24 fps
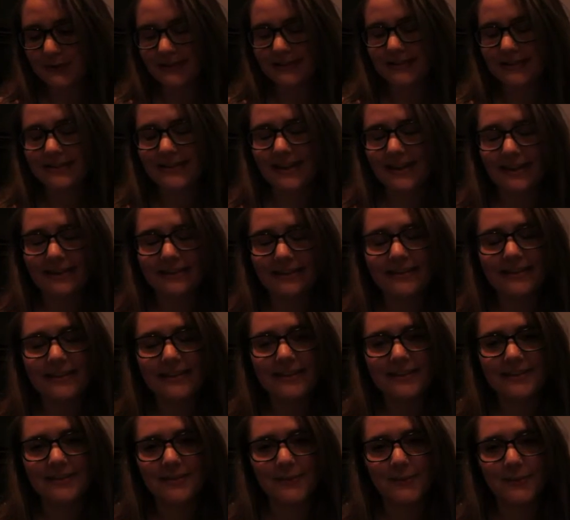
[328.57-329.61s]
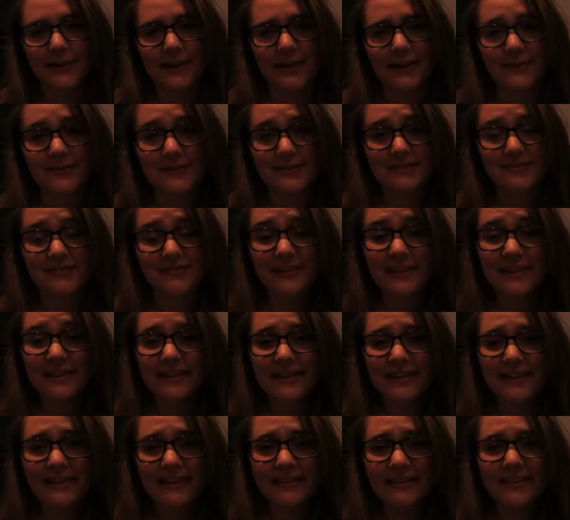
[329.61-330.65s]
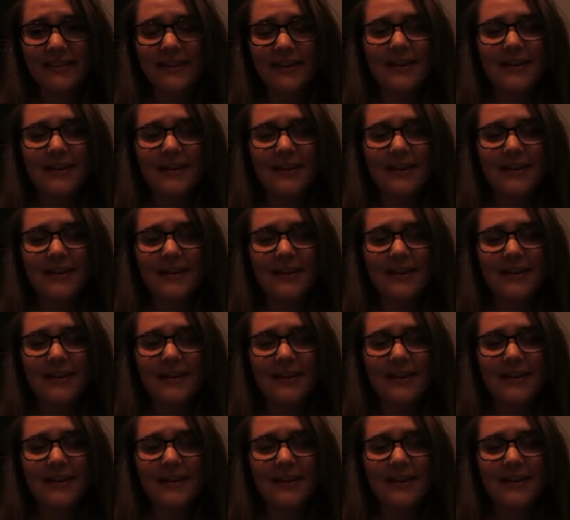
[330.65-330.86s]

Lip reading: exactly into what I was feeling